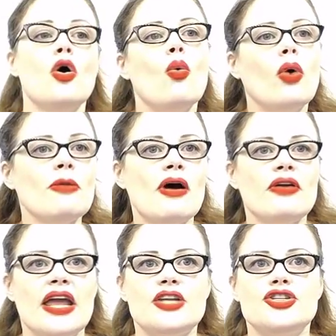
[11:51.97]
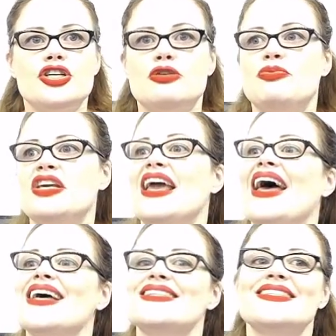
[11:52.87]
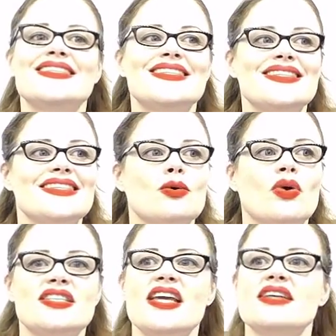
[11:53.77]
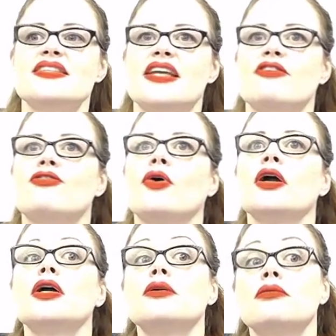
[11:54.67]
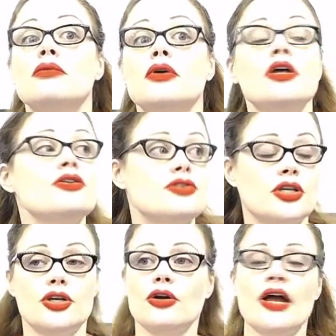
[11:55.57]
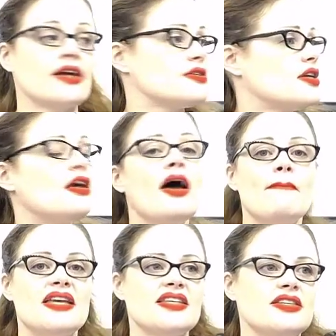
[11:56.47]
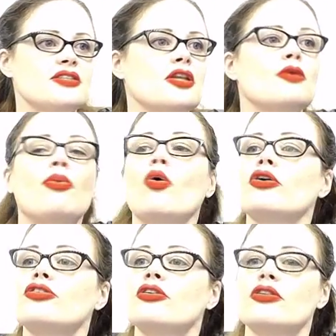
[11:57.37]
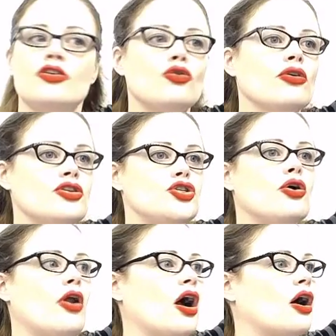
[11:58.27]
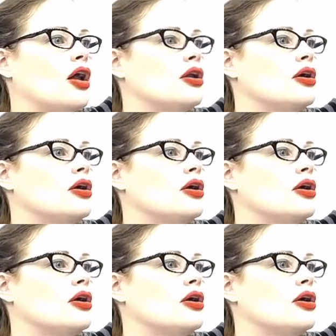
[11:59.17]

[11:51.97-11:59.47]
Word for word: What about HTTPS? What does the S stand for? Secure. Secure, excellent. Best guess is on the port, the door that you go knock on